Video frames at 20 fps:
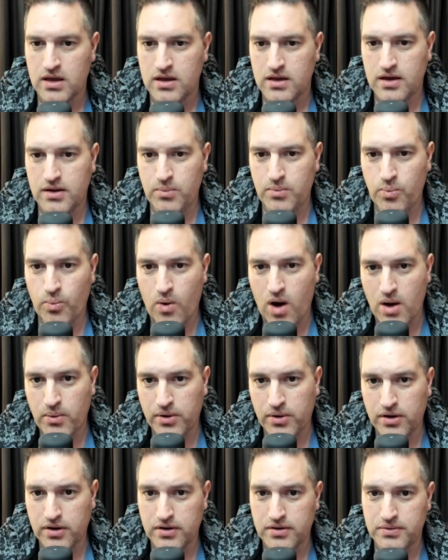And
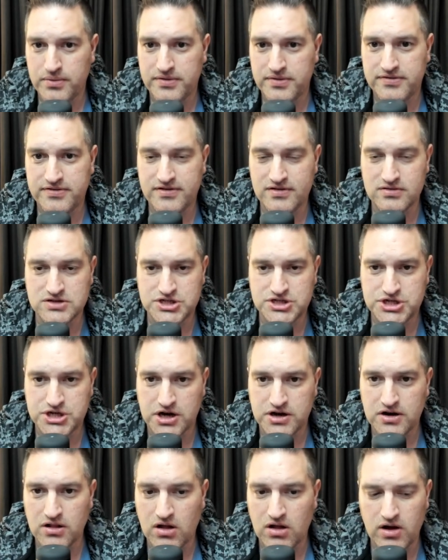while we're still
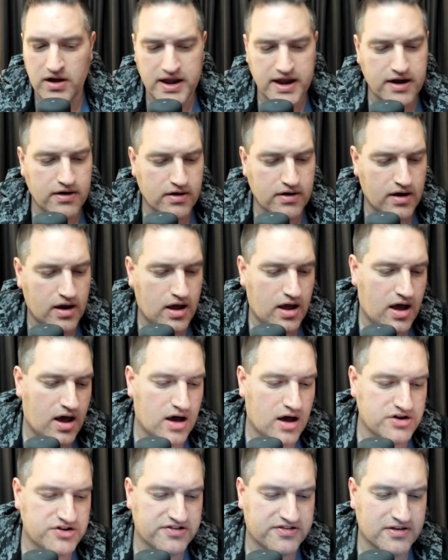chugging along here,
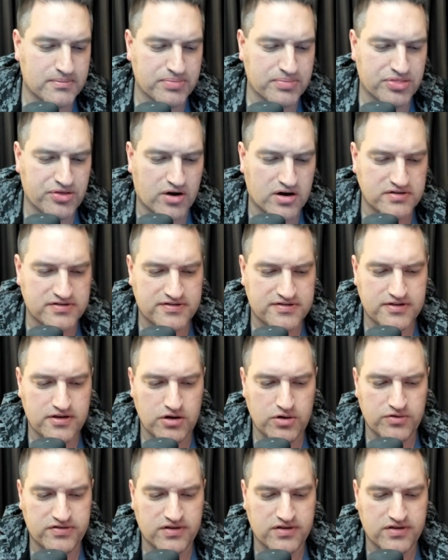just some thoughts too.